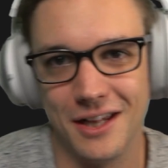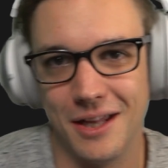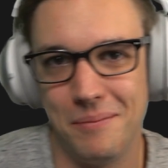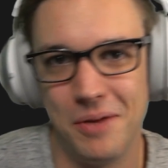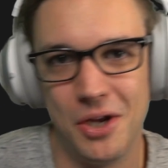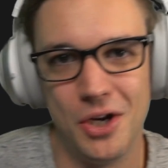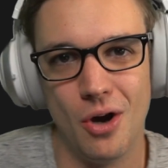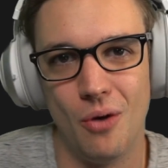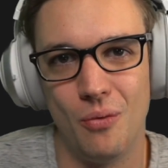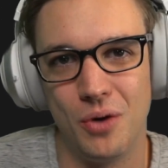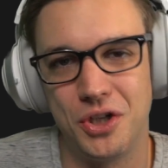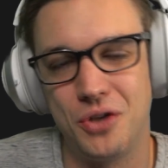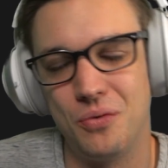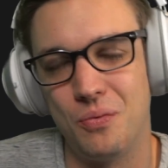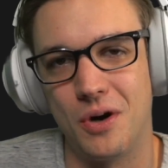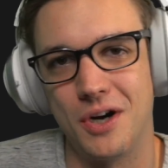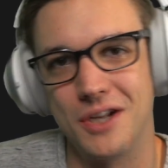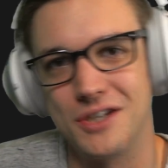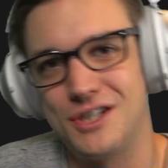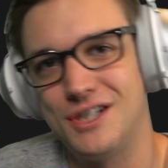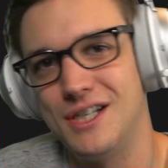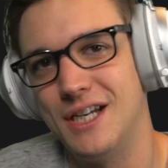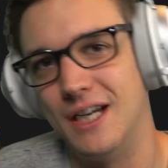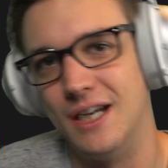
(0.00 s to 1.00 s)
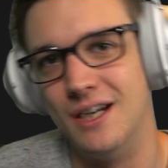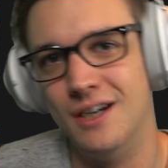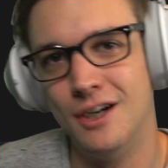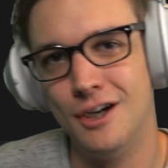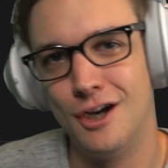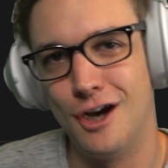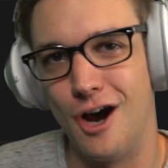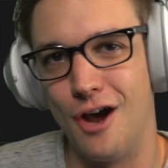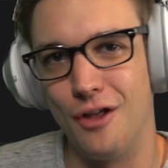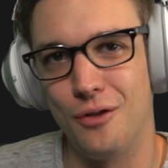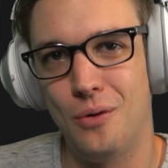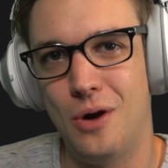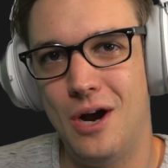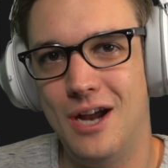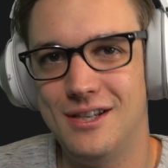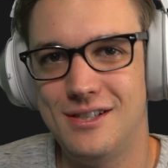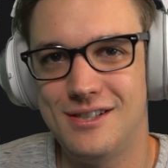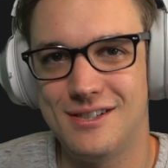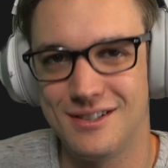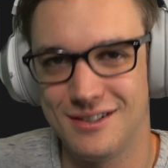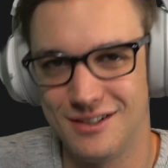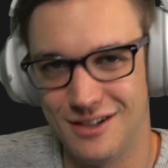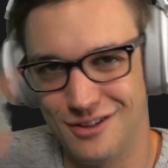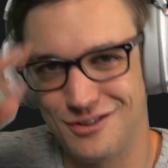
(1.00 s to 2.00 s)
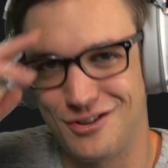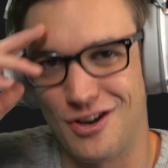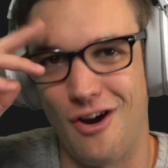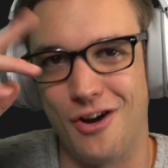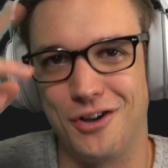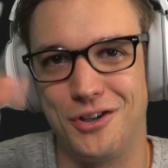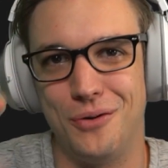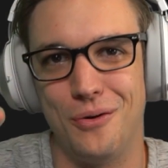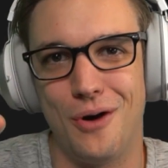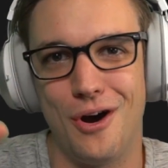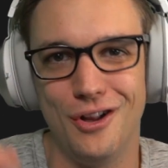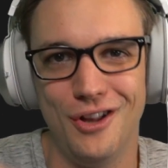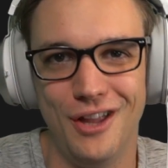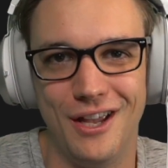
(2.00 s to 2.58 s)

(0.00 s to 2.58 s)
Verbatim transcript: let me know what you want to see. Otherwise, I'll talk to you all